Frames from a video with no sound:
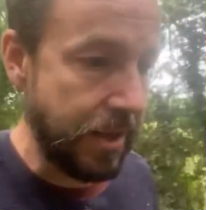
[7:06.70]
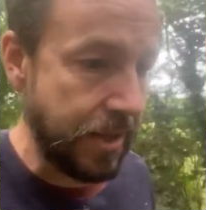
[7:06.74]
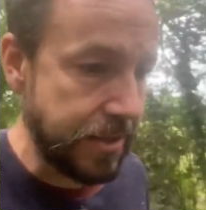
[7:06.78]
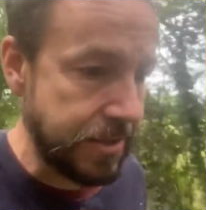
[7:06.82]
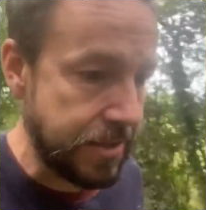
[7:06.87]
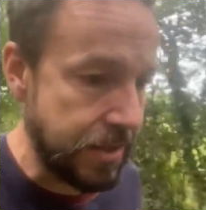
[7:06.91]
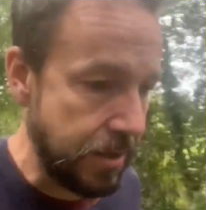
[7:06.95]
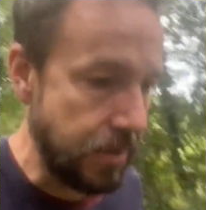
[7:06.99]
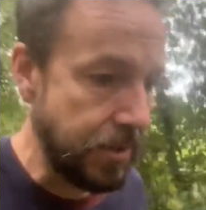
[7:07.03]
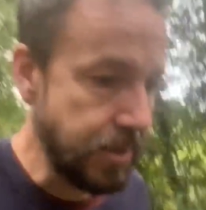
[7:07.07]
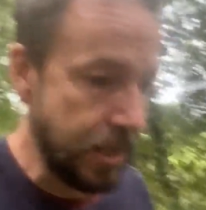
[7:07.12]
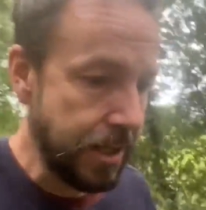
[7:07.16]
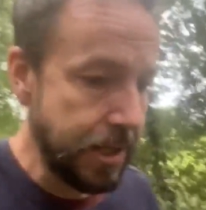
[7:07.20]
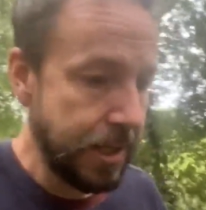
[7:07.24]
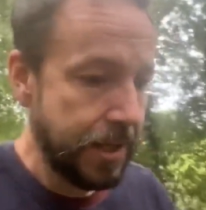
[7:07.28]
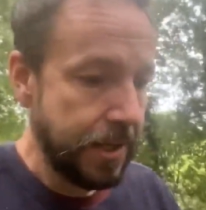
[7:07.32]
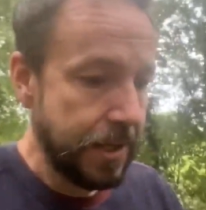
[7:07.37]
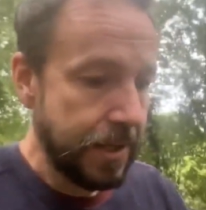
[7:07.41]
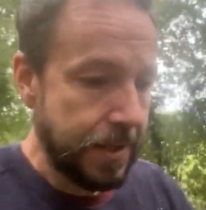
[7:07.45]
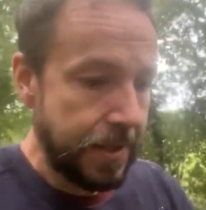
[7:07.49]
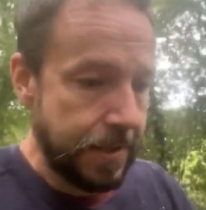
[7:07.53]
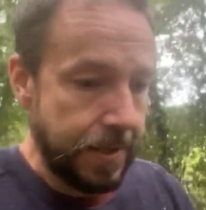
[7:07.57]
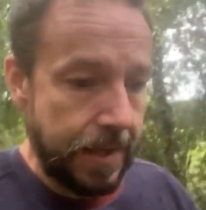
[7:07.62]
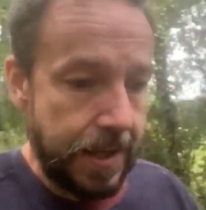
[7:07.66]
So
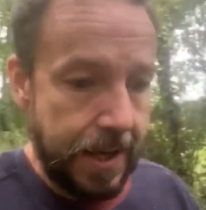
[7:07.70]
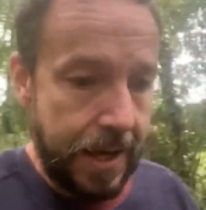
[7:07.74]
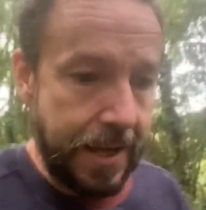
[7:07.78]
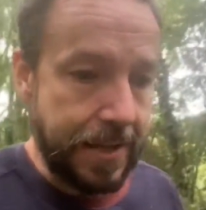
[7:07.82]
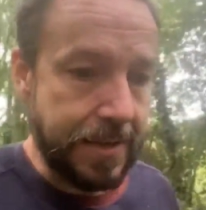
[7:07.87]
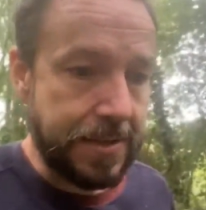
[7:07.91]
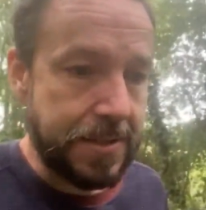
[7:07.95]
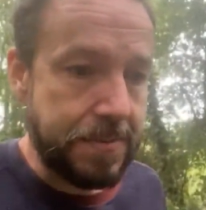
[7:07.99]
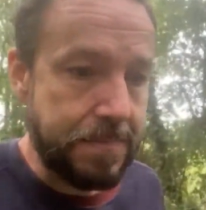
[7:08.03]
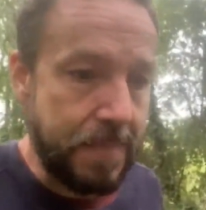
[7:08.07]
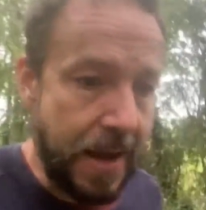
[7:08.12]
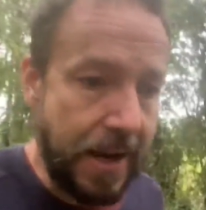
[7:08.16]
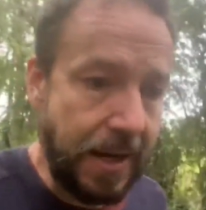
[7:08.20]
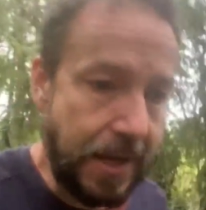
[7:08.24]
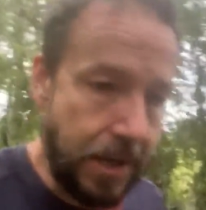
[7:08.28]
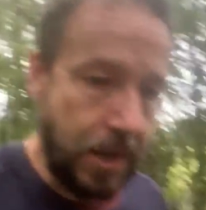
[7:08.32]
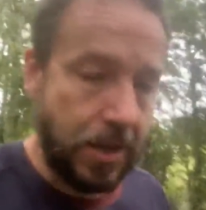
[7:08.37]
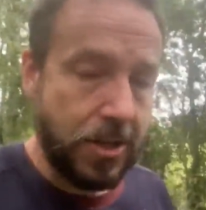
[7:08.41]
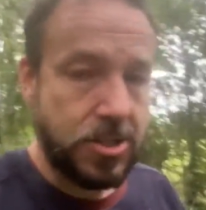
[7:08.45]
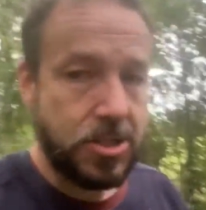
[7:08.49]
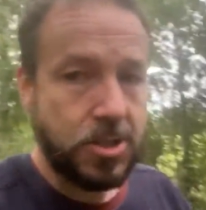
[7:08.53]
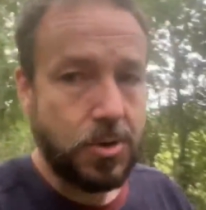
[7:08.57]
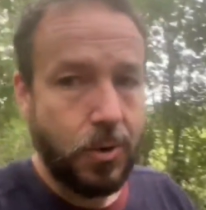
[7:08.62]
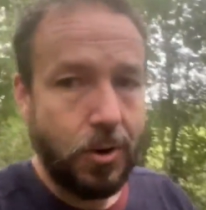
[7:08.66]
it's mainly our
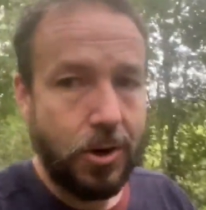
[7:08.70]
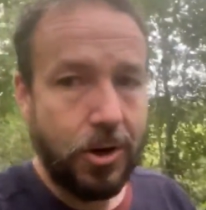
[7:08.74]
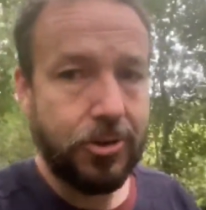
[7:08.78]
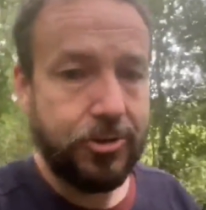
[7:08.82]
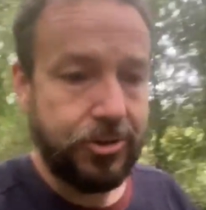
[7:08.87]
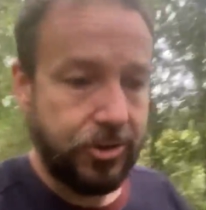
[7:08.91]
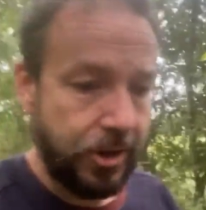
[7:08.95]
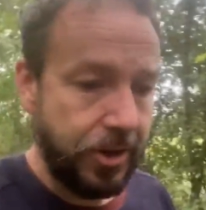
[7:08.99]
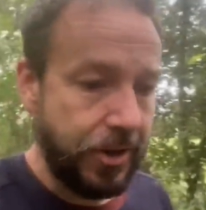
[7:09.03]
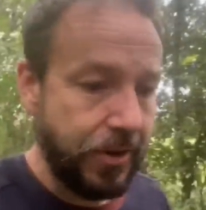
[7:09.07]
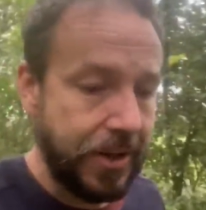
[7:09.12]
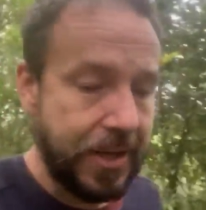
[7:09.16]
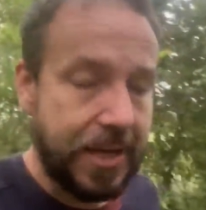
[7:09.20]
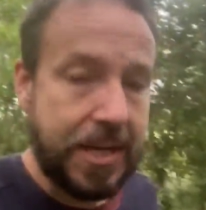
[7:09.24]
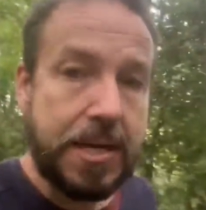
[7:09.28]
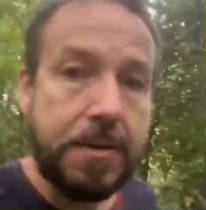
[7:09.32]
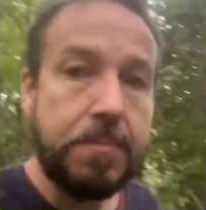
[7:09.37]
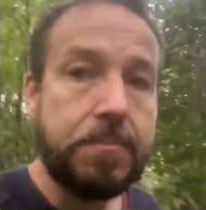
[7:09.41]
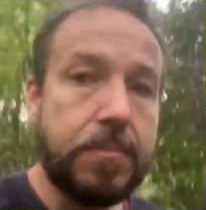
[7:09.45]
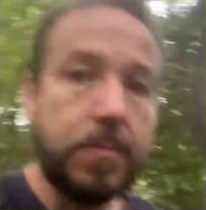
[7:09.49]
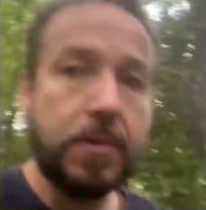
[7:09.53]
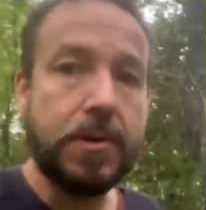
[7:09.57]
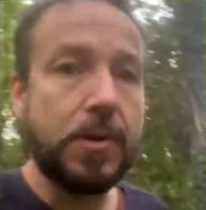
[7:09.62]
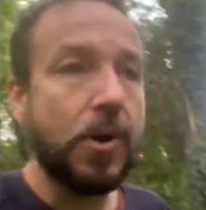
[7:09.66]
squash. I know I keep
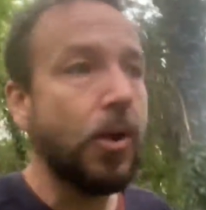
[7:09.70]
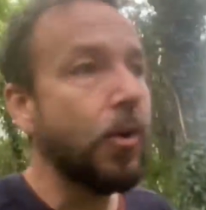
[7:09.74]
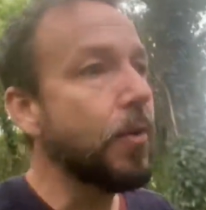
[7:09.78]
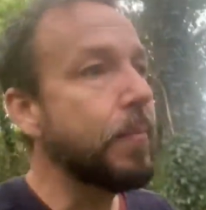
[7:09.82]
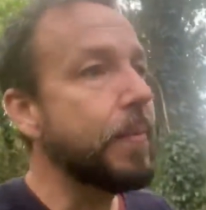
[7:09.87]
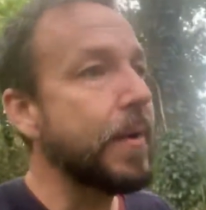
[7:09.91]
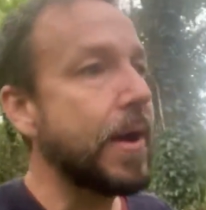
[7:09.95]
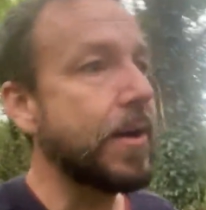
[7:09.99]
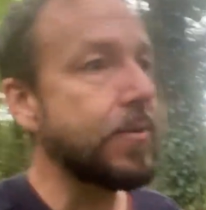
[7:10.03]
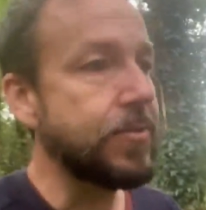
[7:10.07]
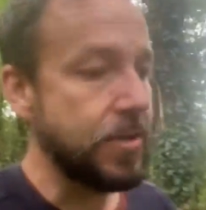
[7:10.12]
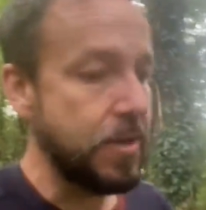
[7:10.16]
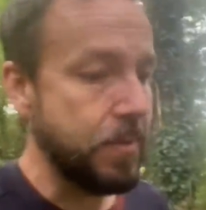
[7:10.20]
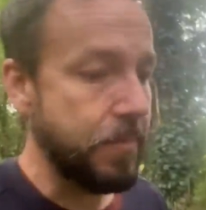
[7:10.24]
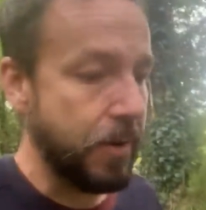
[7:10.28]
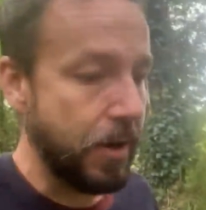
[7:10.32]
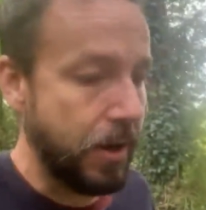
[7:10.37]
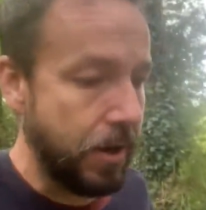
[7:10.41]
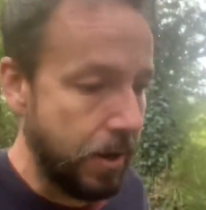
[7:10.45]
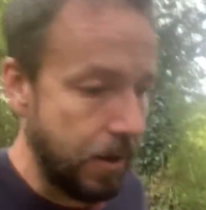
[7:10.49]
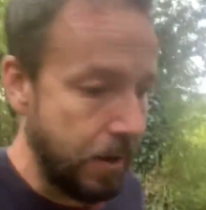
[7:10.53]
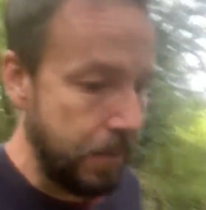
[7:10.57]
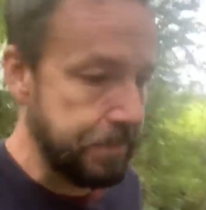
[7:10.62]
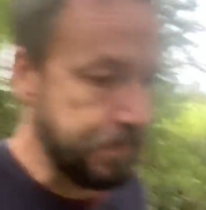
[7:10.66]
on about it, but
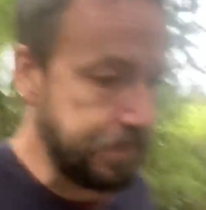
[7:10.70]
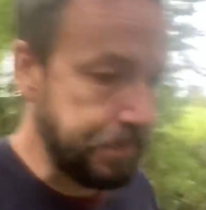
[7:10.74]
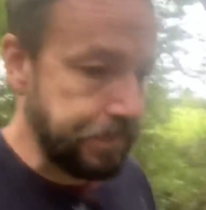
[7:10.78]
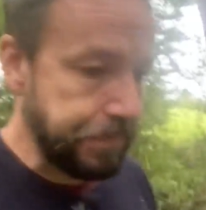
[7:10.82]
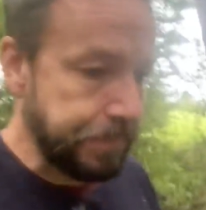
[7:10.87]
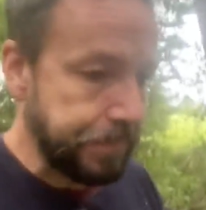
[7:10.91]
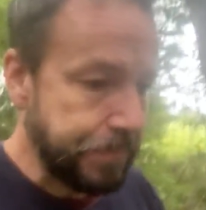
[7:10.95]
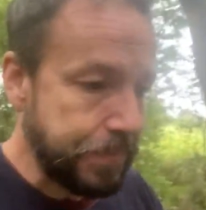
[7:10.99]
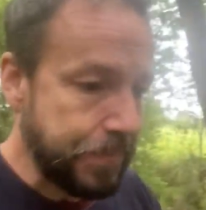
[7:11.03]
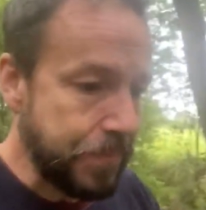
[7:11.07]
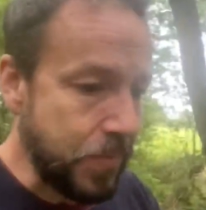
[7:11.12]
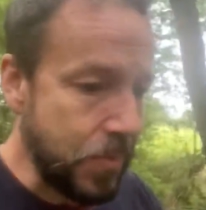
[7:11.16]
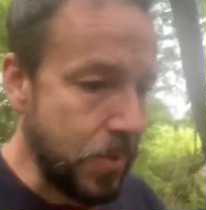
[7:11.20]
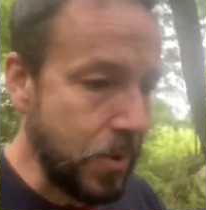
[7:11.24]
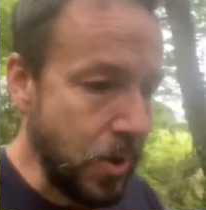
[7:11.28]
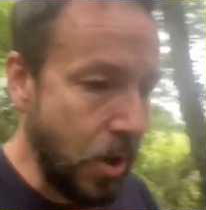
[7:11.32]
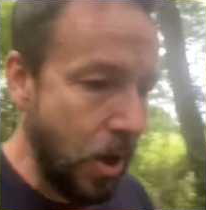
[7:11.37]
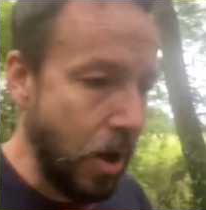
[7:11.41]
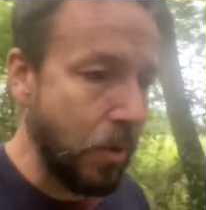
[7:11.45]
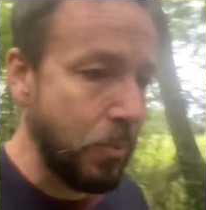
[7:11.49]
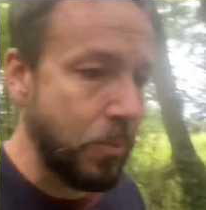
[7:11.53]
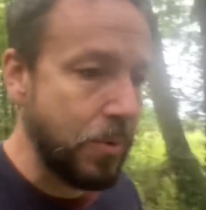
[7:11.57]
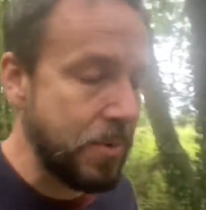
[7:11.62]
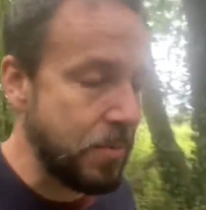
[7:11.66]
our,
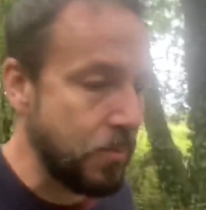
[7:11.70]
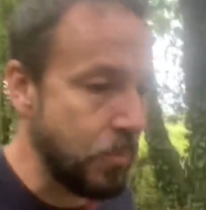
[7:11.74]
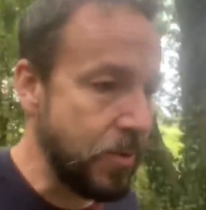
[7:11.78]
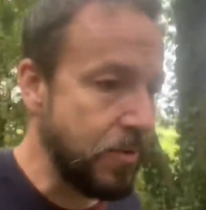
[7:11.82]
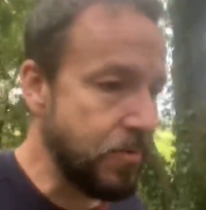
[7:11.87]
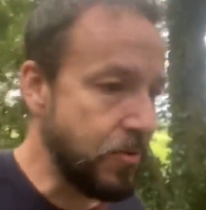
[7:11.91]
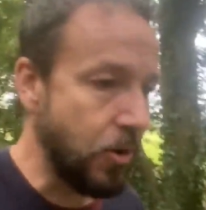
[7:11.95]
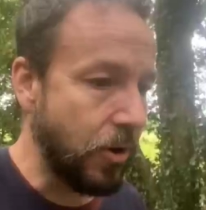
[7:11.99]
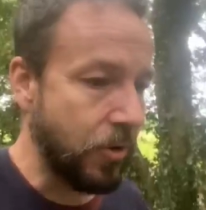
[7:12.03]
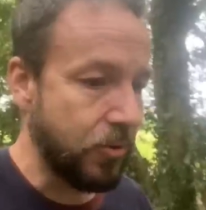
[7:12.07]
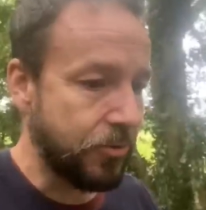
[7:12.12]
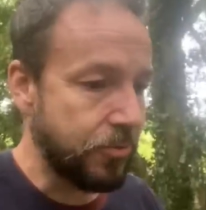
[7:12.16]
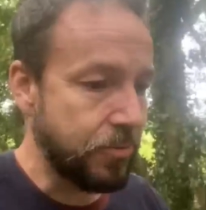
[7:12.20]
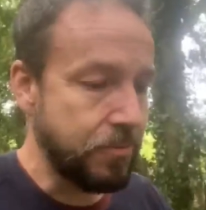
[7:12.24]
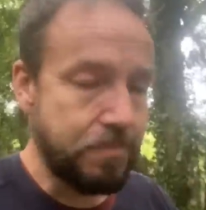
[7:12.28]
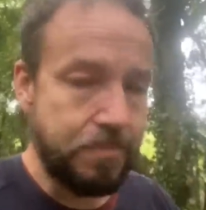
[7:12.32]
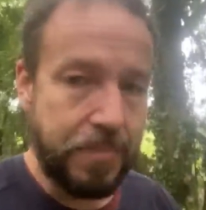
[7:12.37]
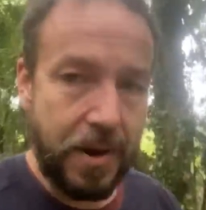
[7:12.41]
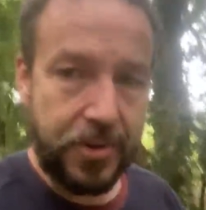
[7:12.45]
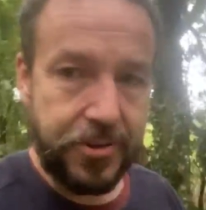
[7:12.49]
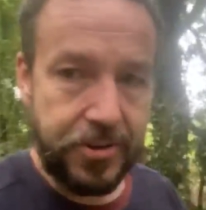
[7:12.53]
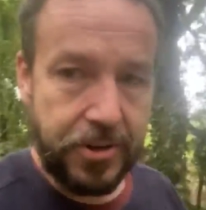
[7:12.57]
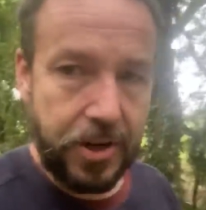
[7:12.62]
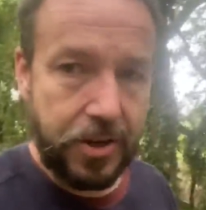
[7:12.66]
our we, we've got some
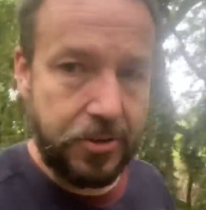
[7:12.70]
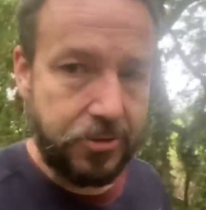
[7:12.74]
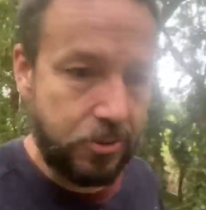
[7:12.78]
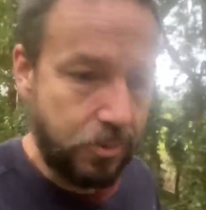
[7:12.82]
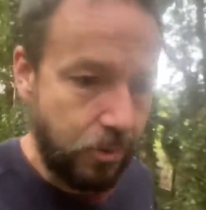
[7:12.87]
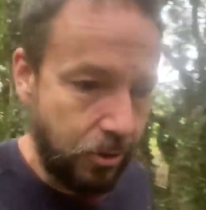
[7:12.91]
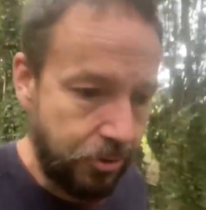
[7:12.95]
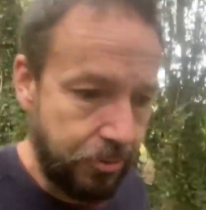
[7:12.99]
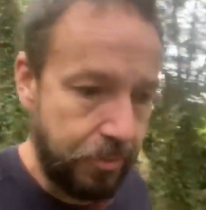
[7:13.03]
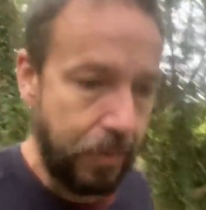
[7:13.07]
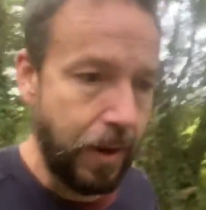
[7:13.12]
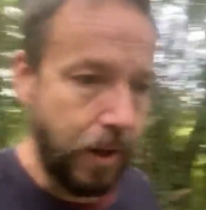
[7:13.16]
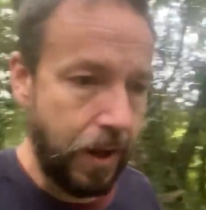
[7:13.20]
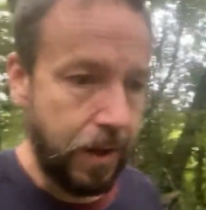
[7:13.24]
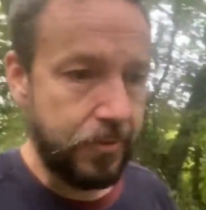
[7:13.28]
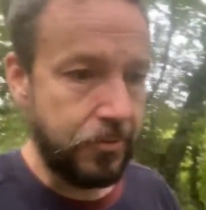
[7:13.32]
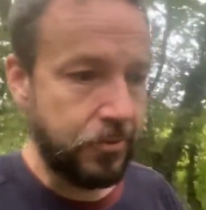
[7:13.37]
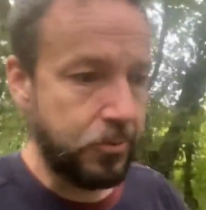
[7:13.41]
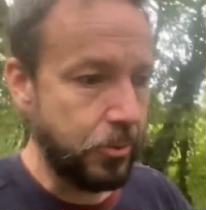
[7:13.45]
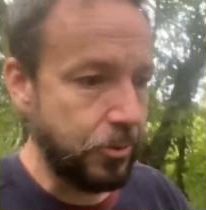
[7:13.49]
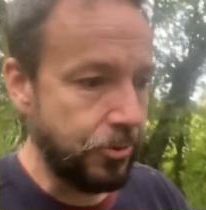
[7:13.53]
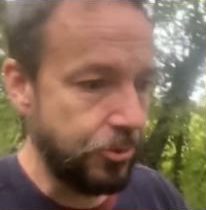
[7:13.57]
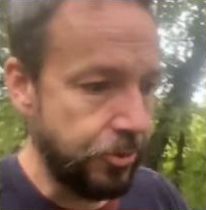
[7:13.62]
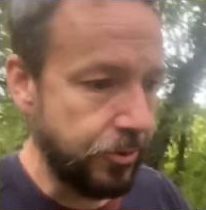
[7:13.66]
butternut squash plants
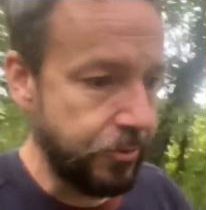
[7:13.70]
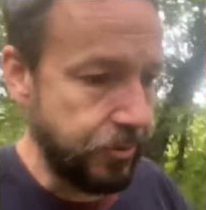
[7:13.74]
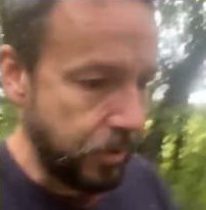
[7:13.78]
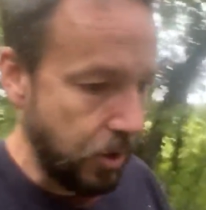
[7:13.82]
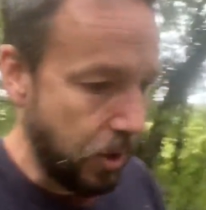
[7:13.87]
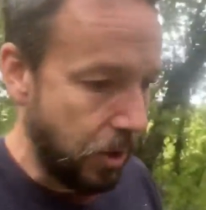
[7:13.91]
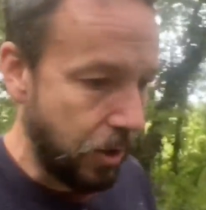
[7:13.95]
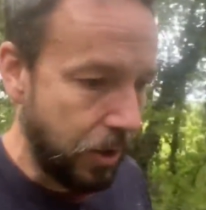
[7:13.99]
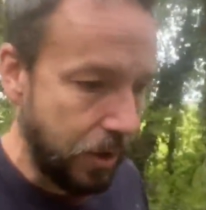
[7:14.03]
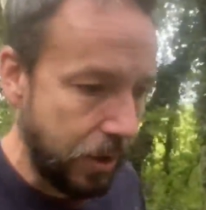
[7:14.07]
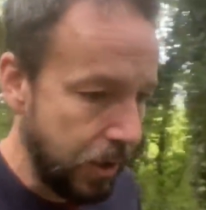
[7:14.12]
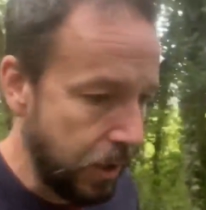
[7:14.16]
which have got